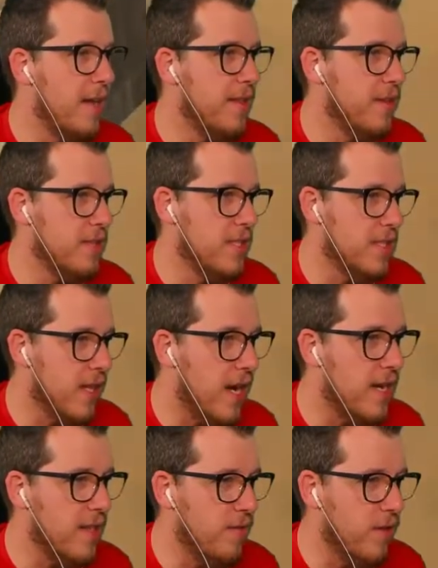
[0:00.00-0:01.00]
there's this
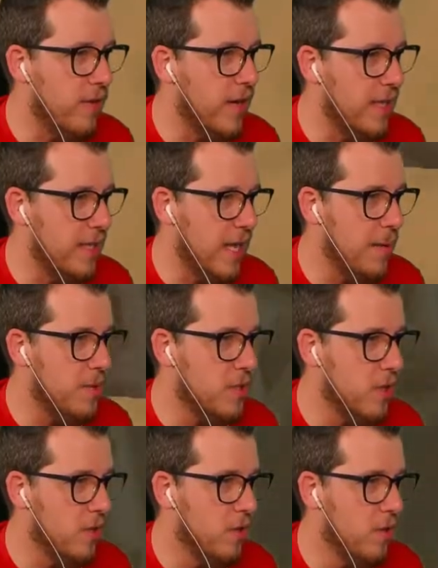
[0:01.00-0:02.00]
line at the very end of the
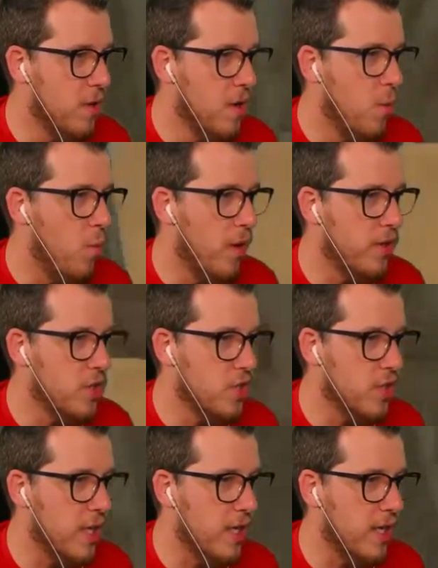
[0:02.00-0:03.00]
episode where it's
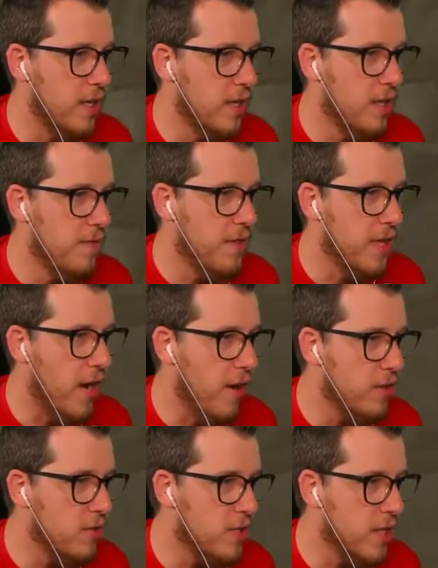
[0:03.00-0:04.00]
just like, the
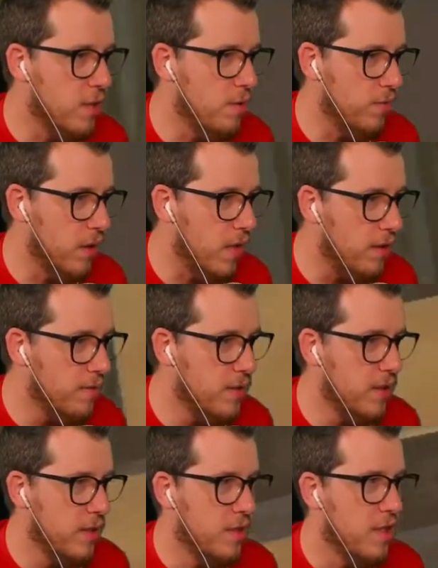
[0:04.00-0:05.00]
characters that you've loved,
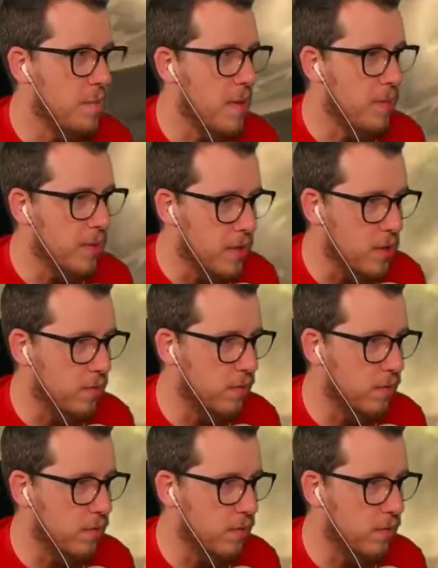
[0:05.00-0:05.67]
the people that you've